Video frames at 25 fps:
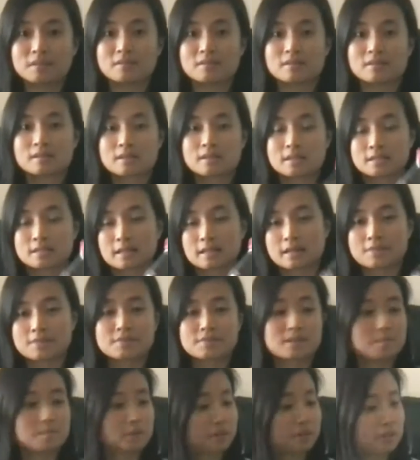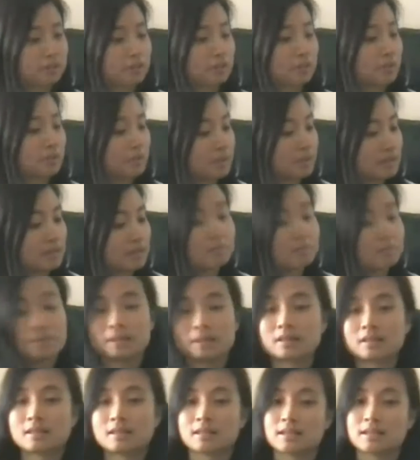It's kind of similar to what we did
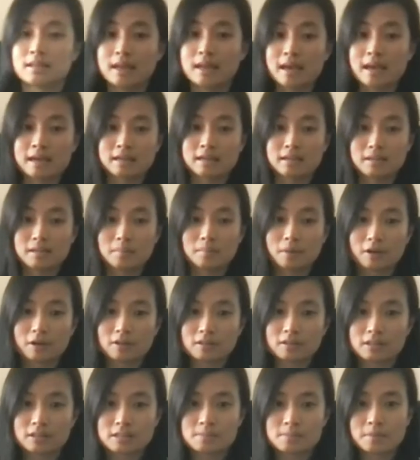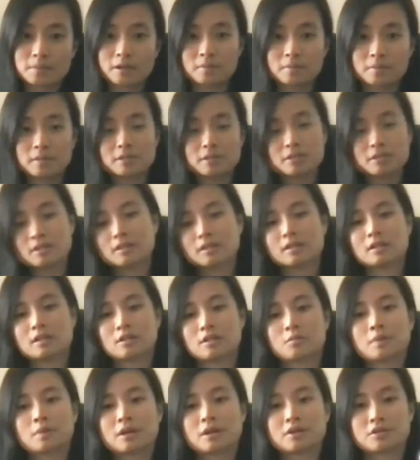with the egg in the bottle experiment,
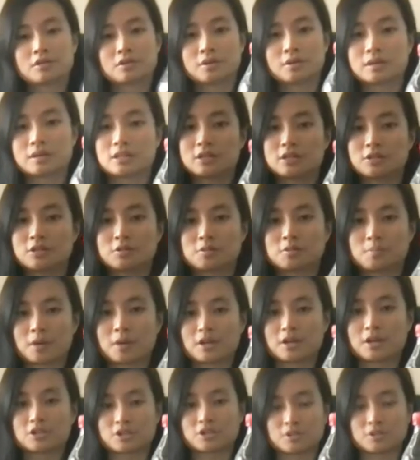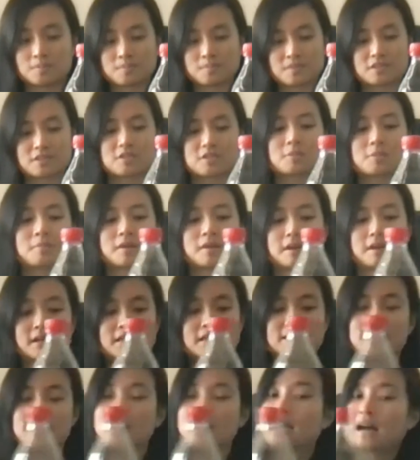where you're going to use pressure. So
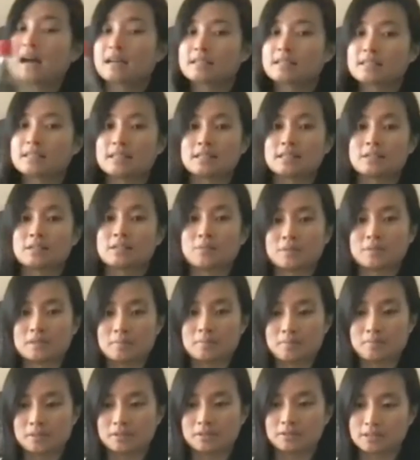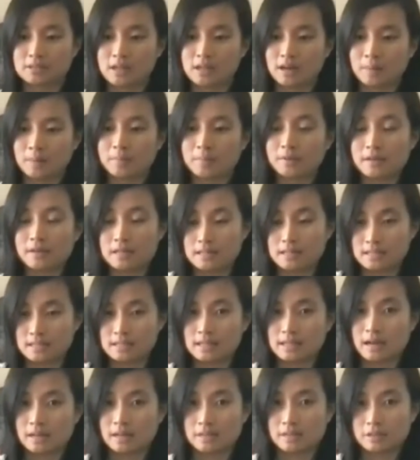because the gas is going to build up
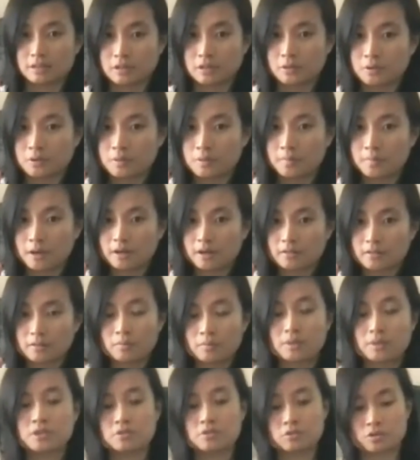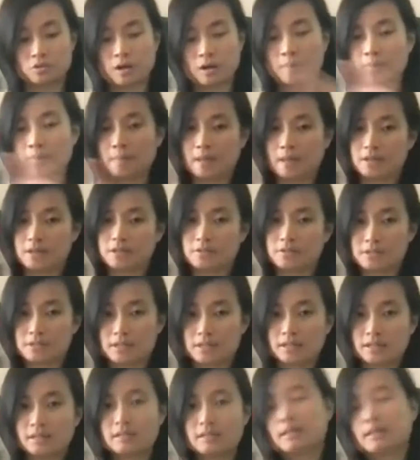inside the Coke bottle when you drop a Mentos
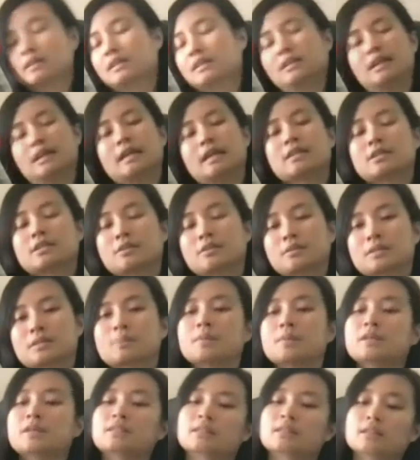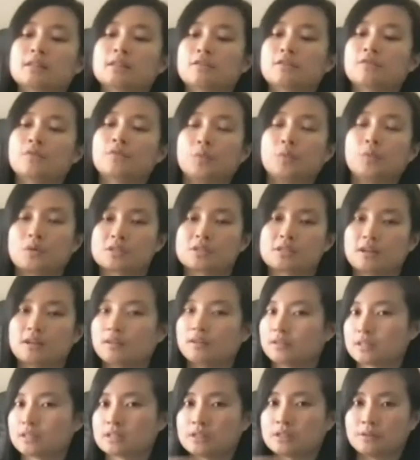in it, it's going to basically force
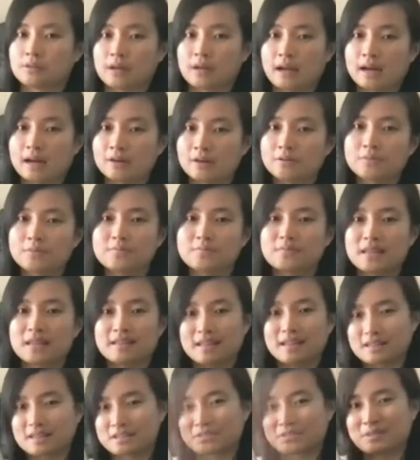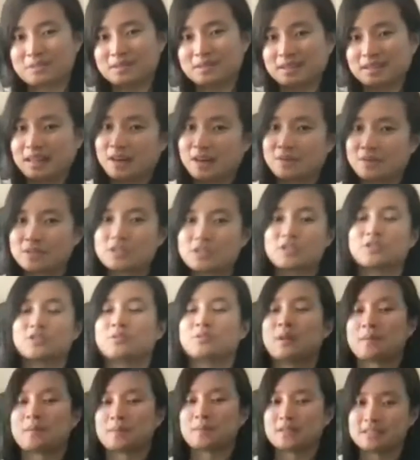all the soda out, and that's going to allow it to
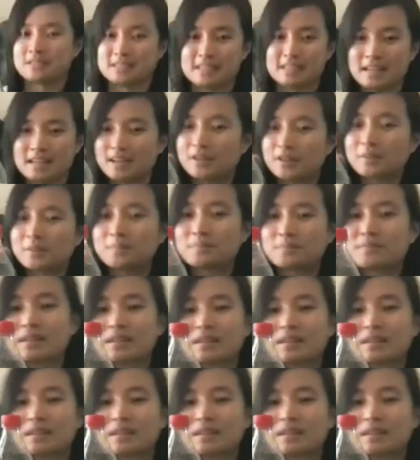shoot up into the air.